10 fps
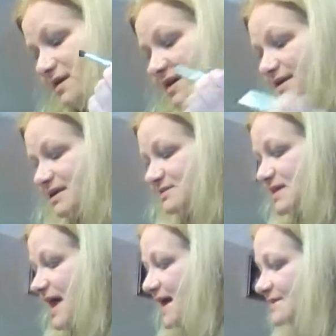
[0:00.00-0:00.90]
and it
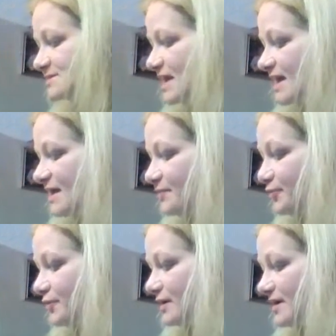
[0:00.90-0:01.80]
has a
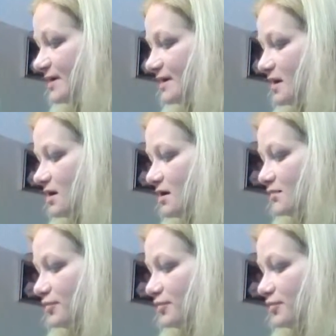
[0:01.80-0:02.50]
pretty uh,